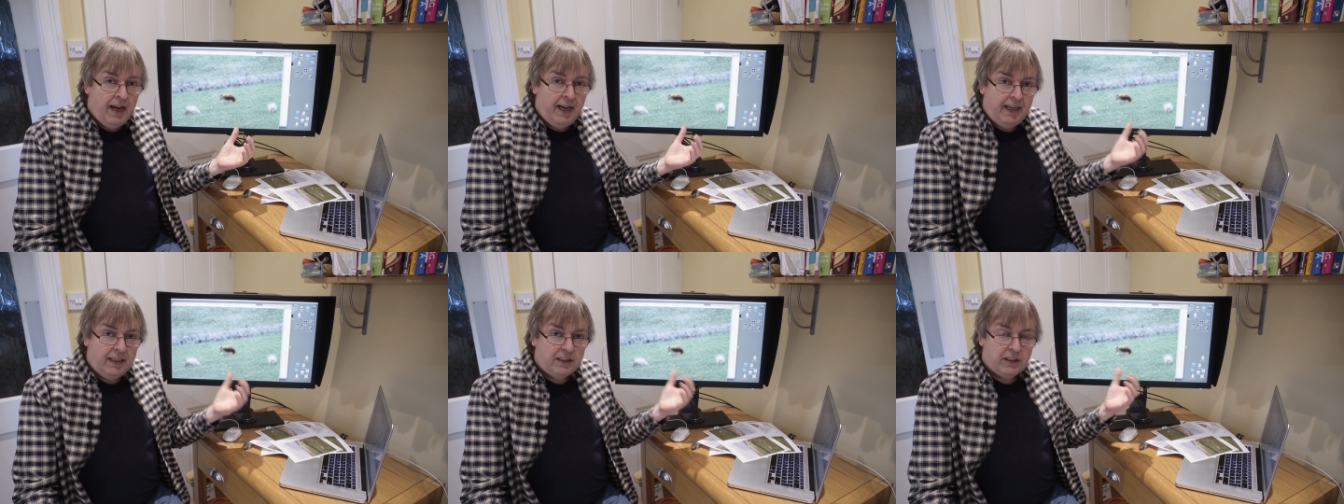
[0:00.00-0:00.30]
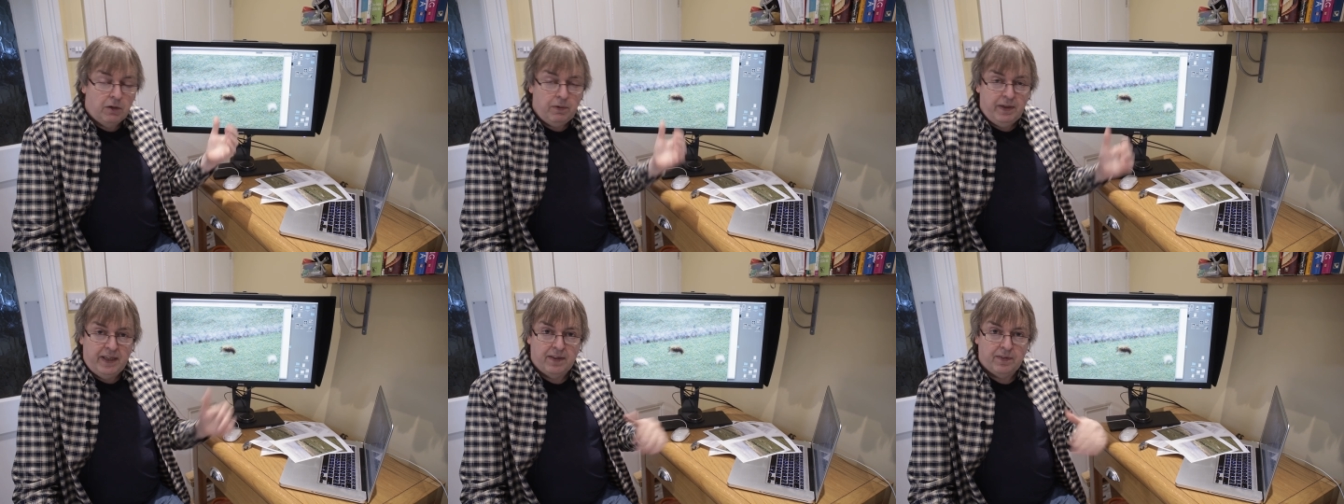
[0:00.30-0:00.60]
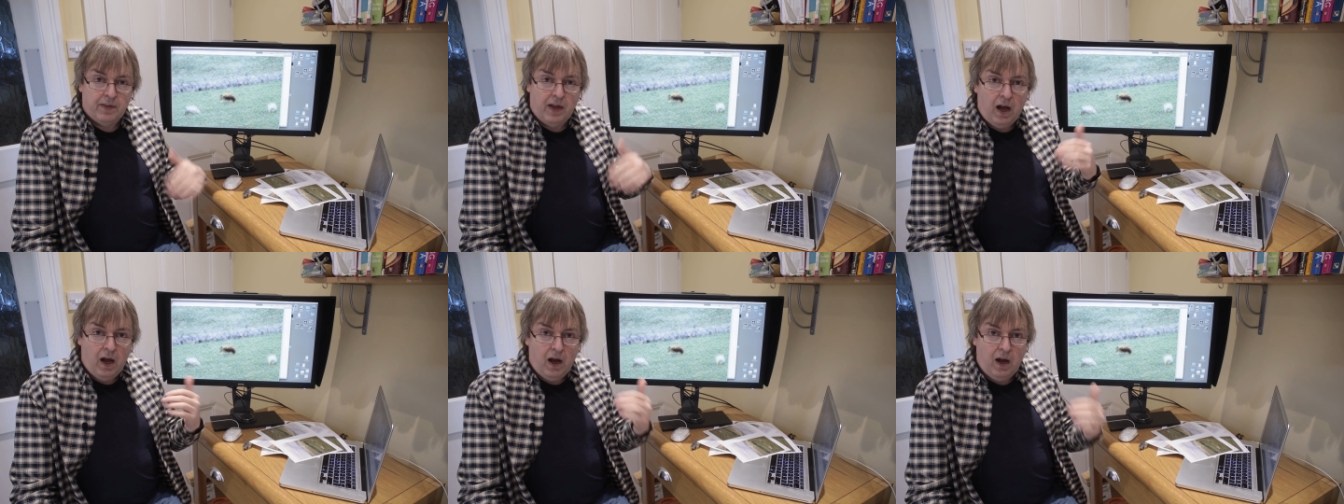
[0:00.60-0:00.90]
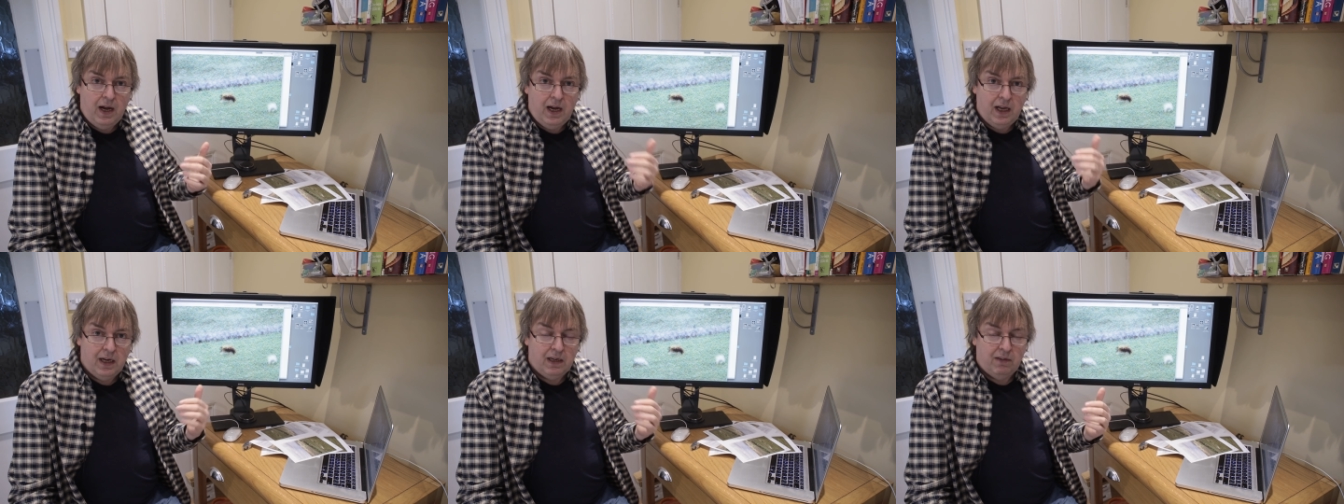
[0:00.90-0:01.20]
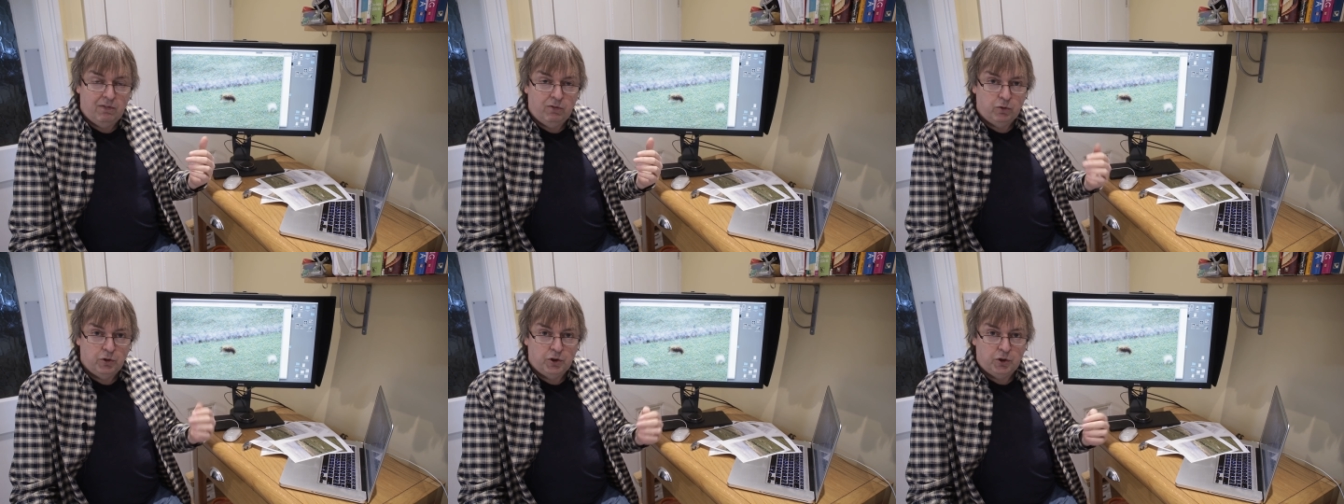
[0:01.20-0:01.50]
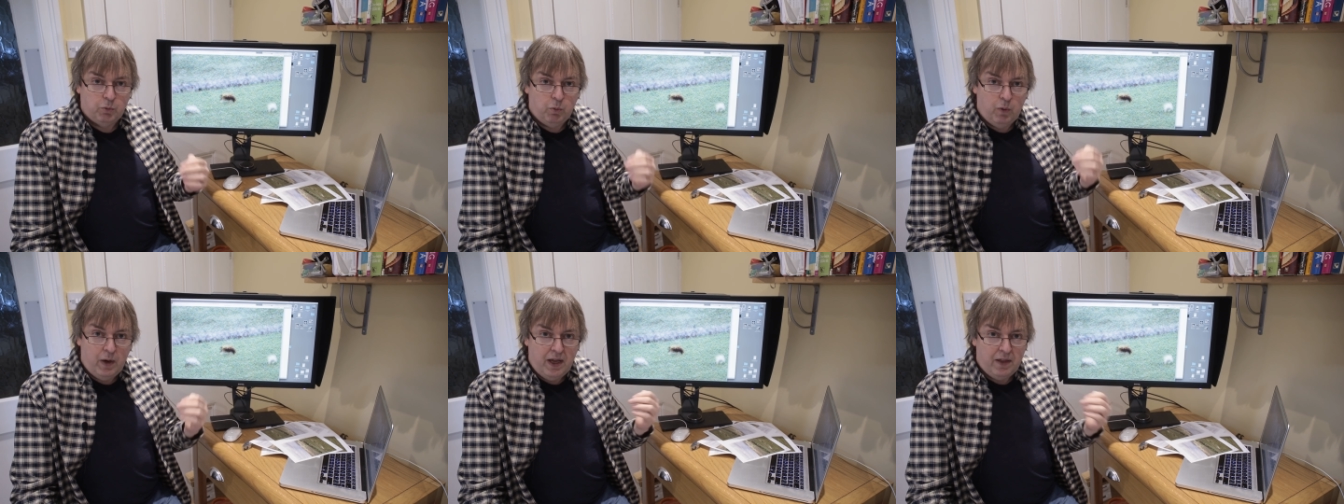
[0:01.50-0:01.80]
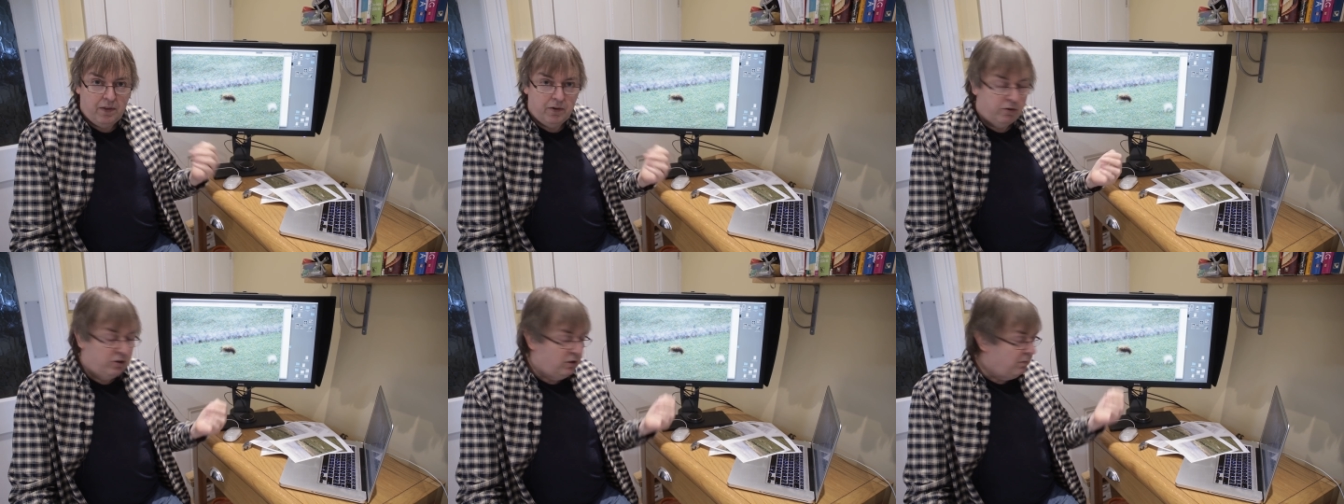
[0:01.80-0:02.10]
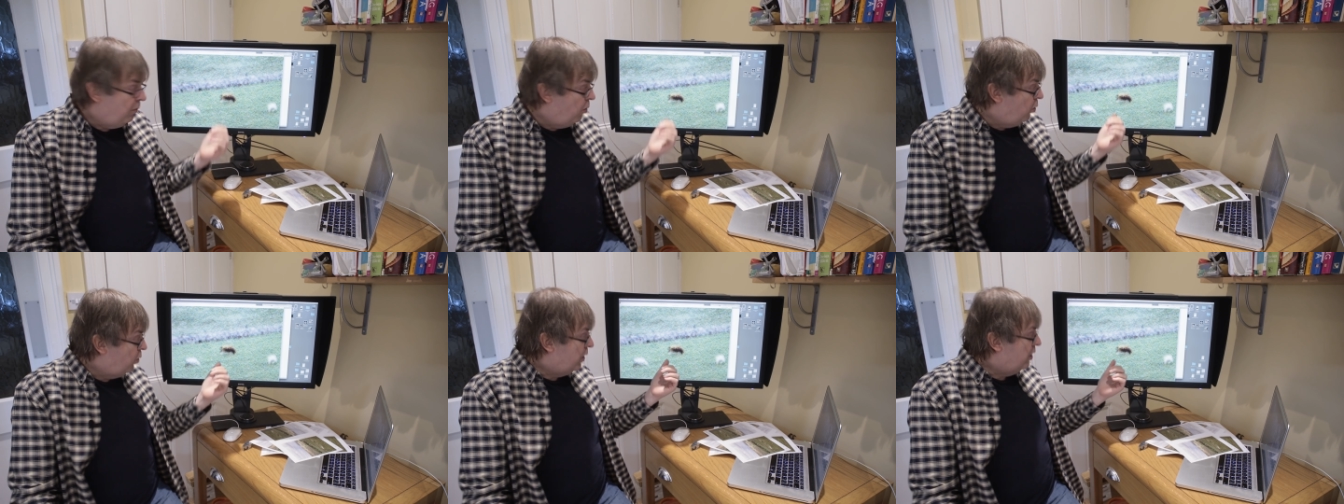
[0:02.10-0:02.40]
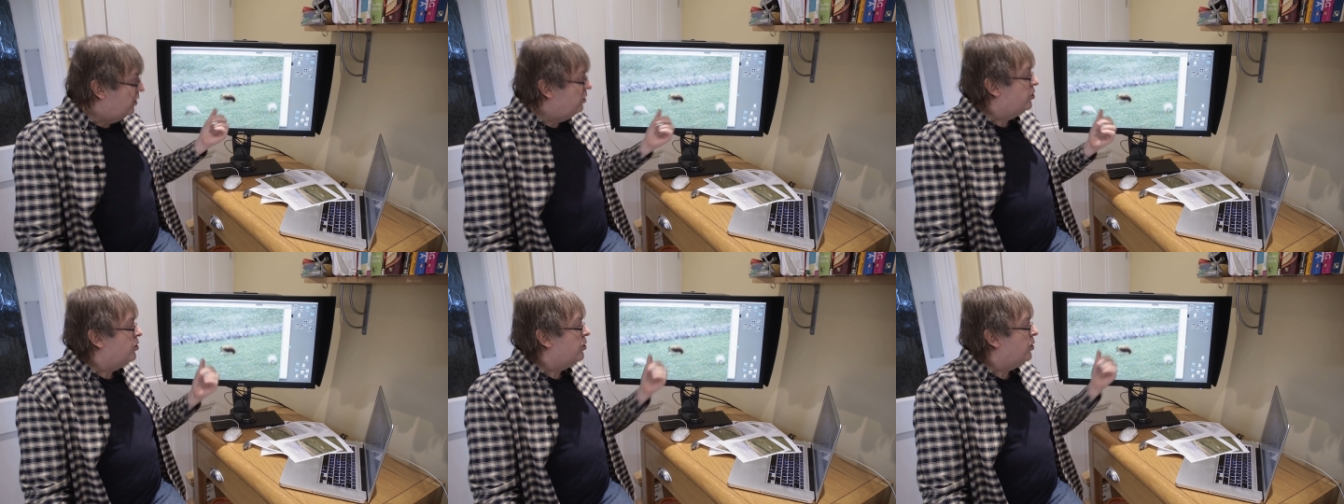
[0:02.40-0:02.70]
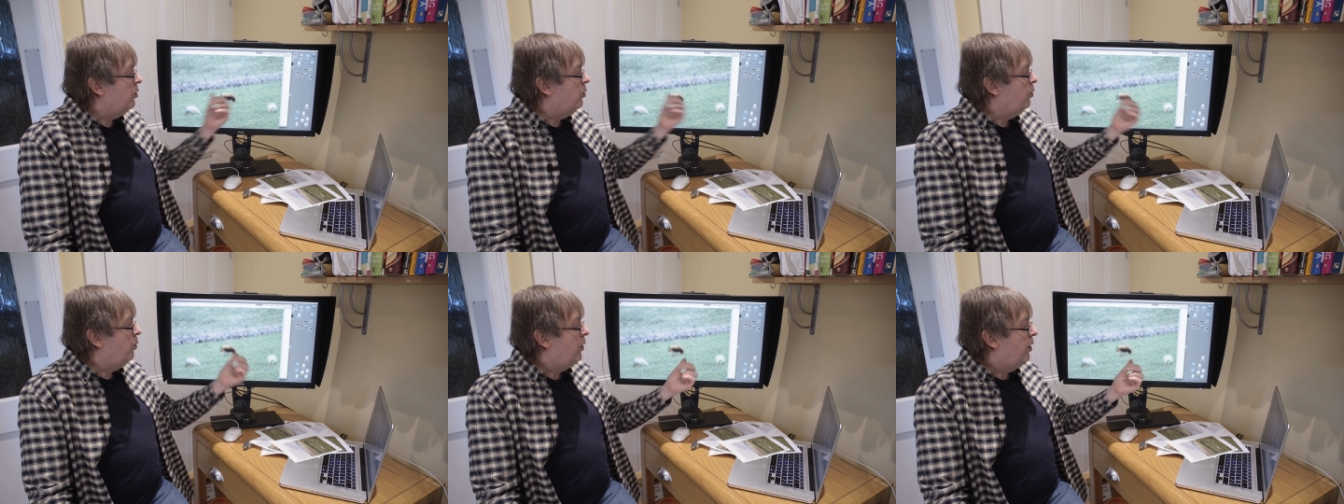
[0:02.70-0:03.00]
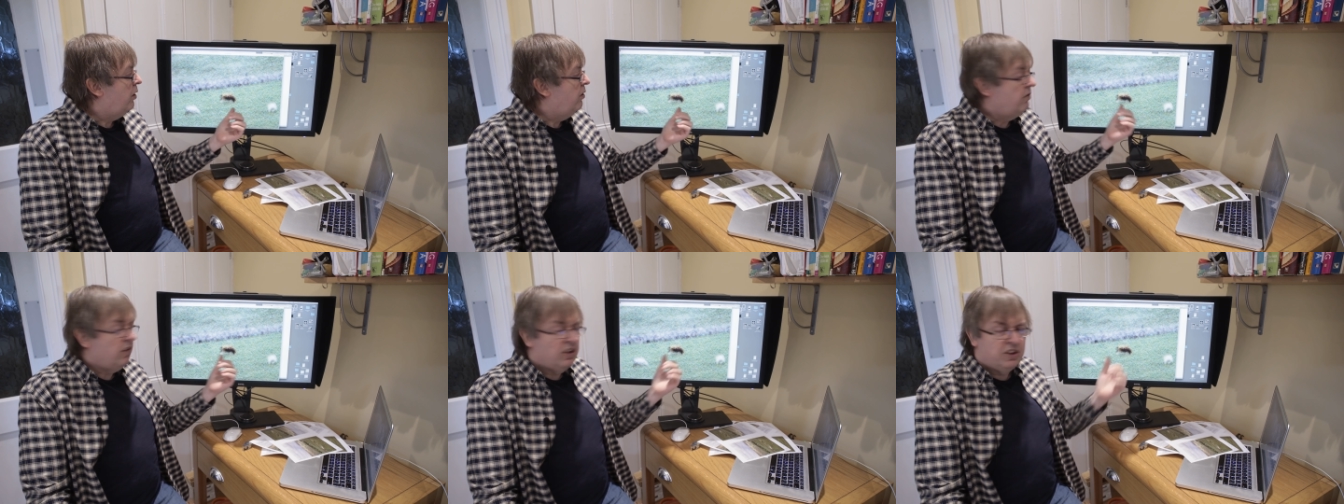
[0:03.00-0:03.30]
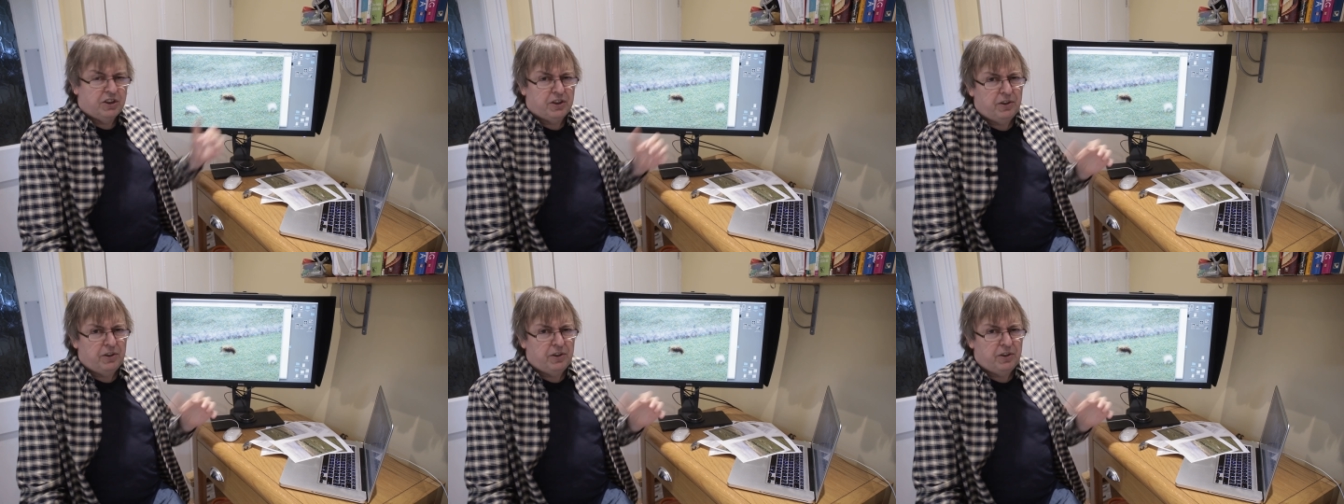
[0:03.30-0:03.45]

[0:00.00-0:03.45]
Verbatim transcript: It's only at the higher levels where there is more control over it.